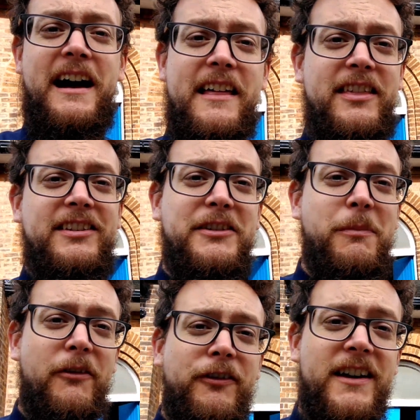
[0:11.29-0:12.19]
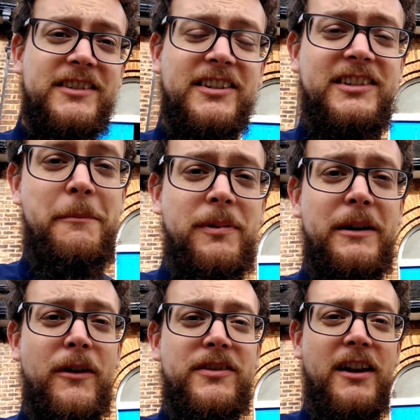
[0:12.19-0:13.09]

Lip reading: This is my first assembly with